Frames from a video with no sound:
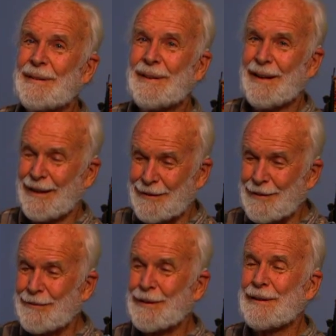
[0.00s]

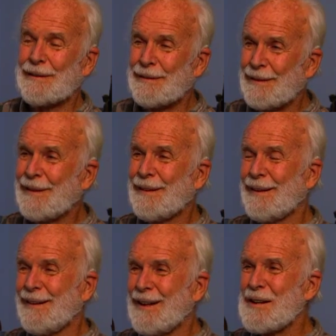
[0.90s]
actively
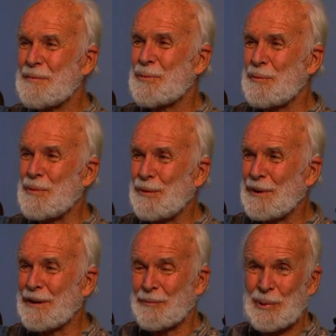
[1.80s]

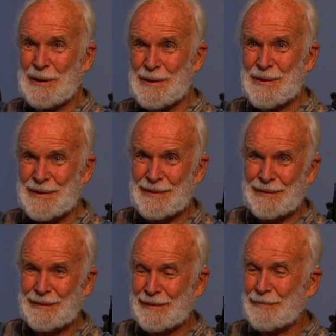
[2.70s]
promoting peace
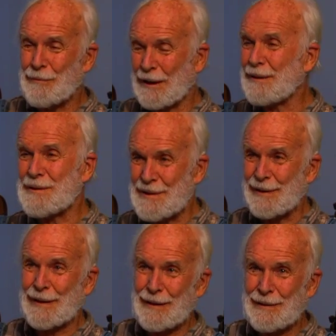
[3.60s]
and
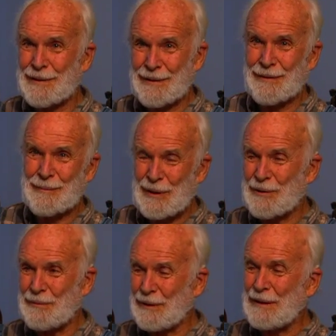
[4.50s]
reconciliation
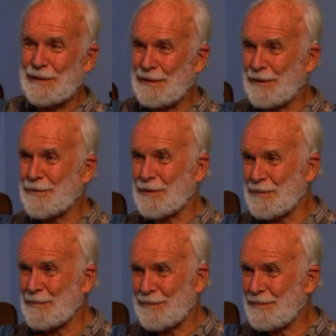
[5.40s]
between different
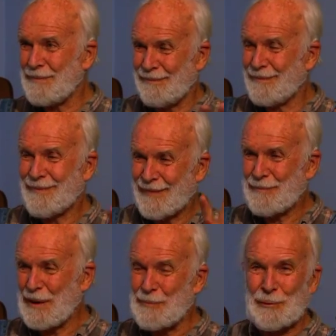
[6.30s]

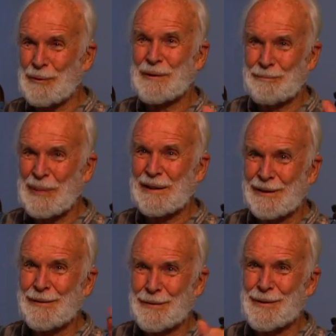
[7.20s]
people with big
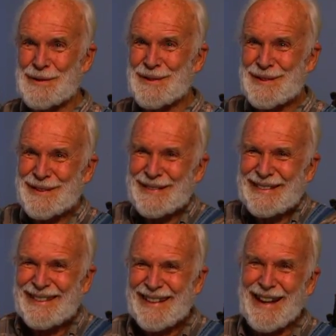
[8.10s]
differences,
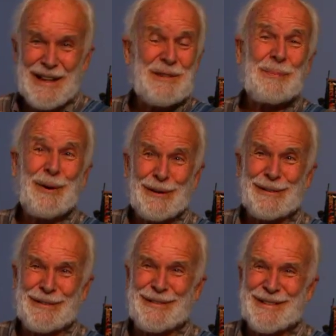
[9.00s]
and small
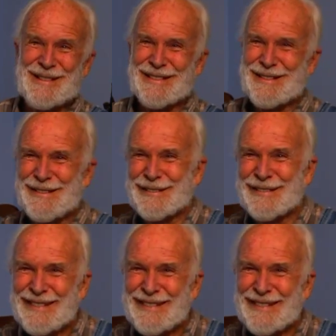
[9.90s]
differences too.